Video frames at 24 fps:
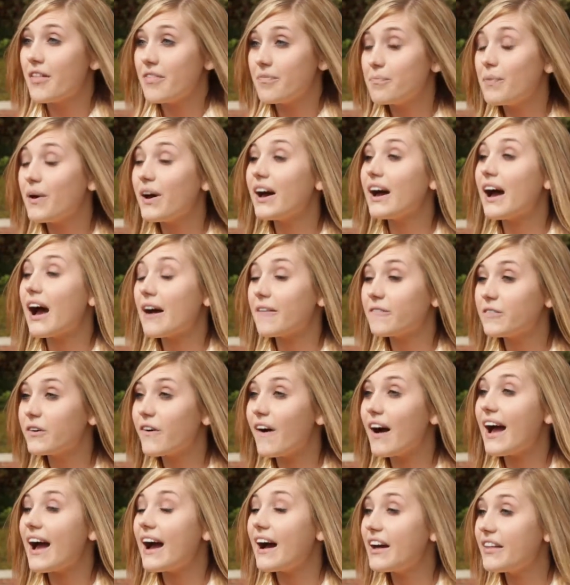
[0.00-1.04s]
But I'm
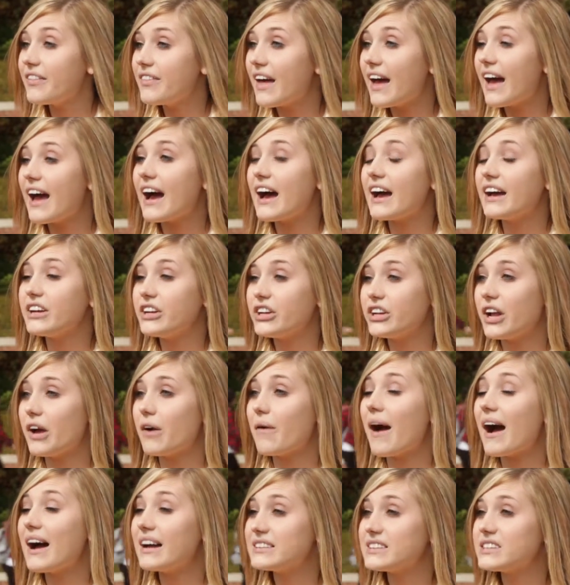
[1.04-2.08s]
glad that, you
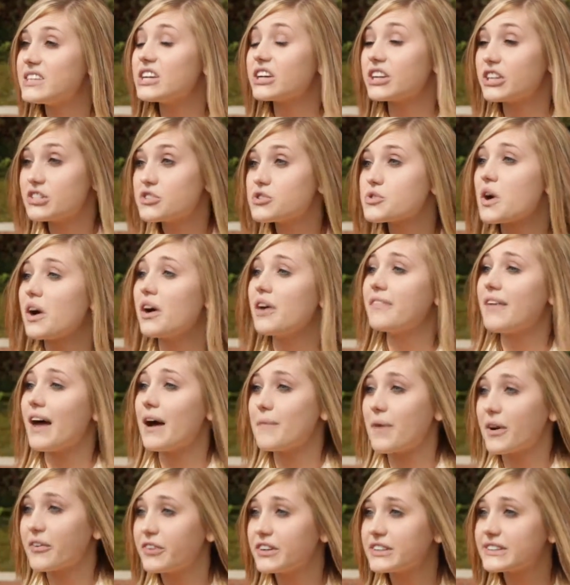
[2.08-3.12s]
know, I took control of
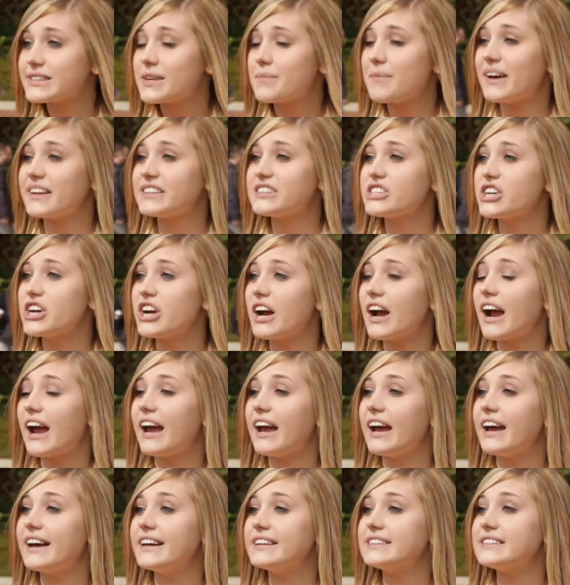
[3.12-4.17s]
that my first semester,
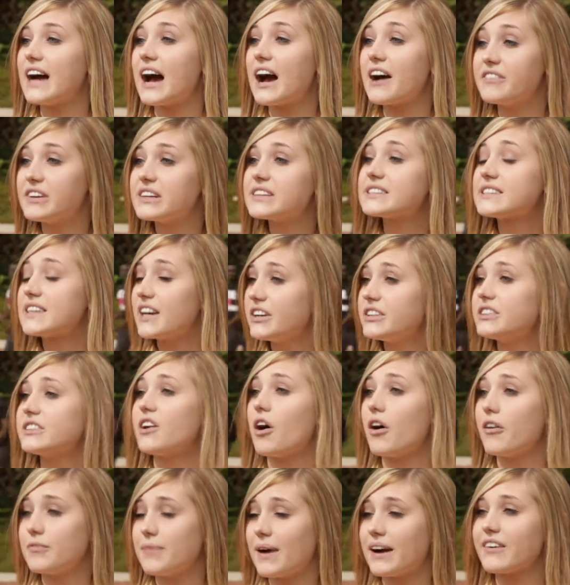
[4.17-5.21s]
and I've excelled in
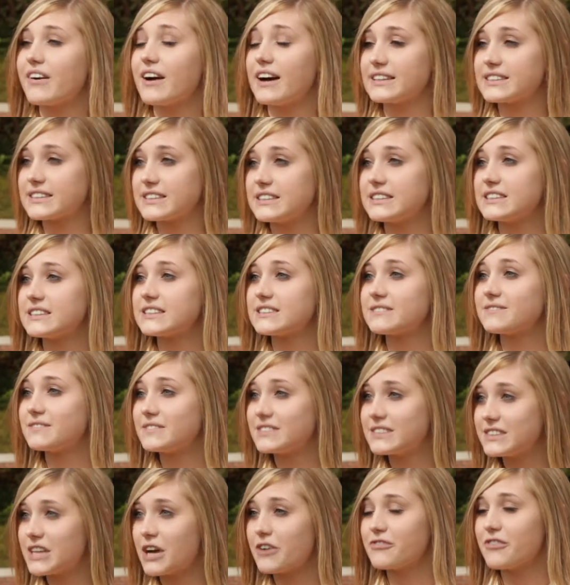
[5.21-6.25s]
all of my classes
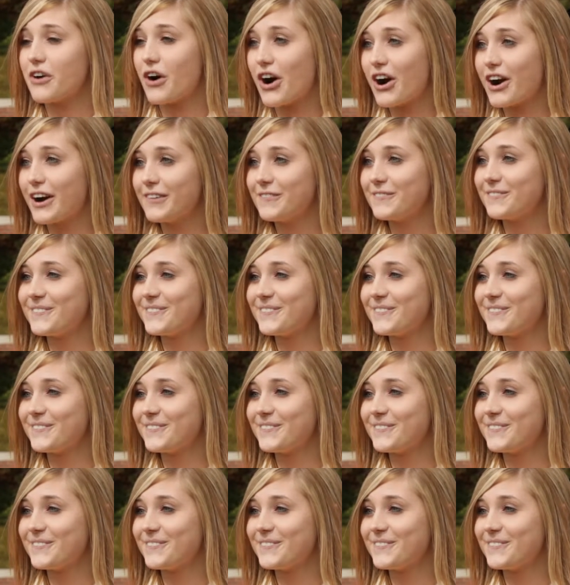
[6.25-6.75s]
so far.